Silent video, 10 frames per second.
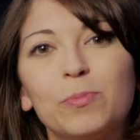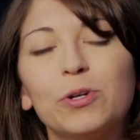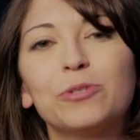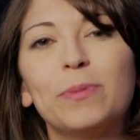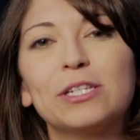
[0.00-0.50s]

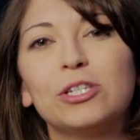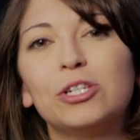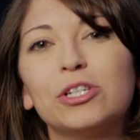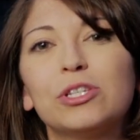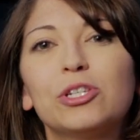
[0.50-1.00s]
push
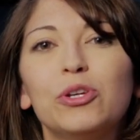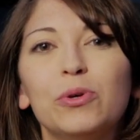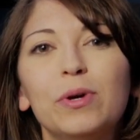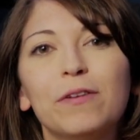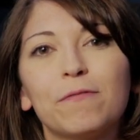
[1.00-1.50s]
messages
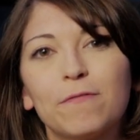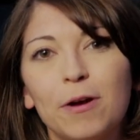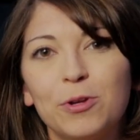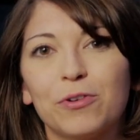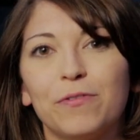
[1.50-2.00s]
to and
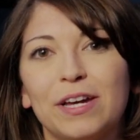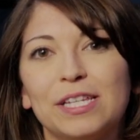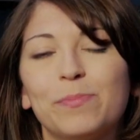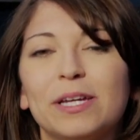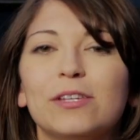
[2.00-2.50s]
from your
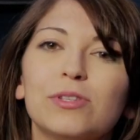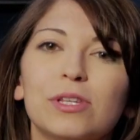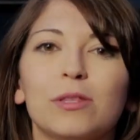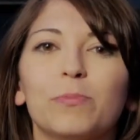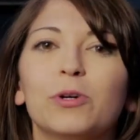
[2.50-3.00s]
device by
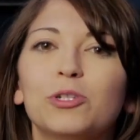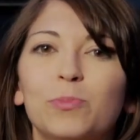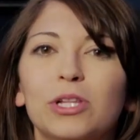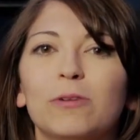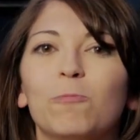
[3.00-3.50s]
using the
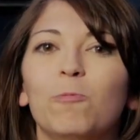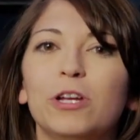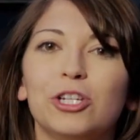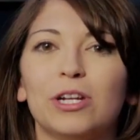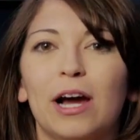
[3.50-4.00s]
Pushbullet widget